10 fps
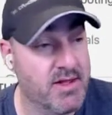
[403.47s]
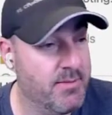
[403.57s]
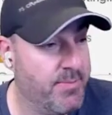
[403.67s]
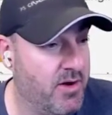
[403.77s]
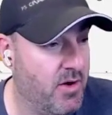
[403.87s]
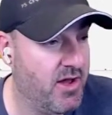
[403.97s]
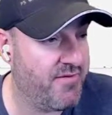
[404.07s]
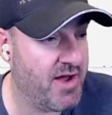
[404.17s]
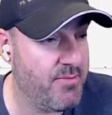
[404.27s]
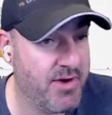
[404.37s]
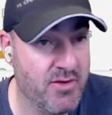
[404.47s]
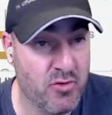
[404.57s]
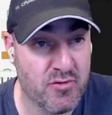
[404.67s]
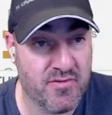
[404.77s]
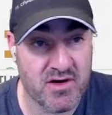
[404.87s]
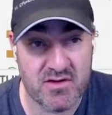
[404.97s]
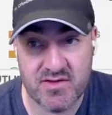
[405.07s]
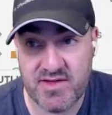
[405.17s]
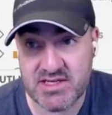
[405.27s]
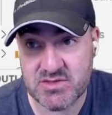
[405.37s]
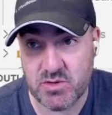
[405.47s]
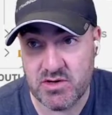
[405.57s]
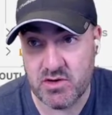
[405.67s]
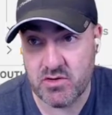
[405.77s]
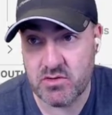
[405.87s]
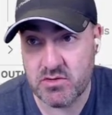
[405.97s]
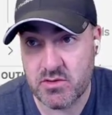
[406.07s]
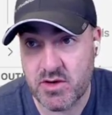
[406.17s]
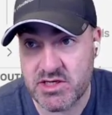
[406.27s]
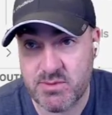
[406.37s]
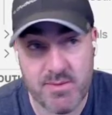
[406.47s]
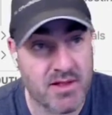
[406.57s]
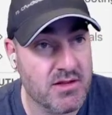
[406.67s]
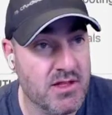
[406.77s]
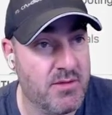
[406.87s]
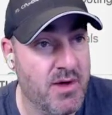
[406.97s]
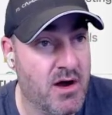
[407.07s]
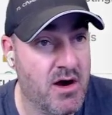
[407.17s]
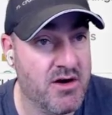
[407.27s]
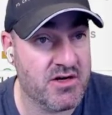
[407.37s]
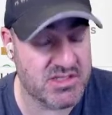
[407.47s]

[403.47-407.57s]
But if I bring over this window, which might be a little bit harder to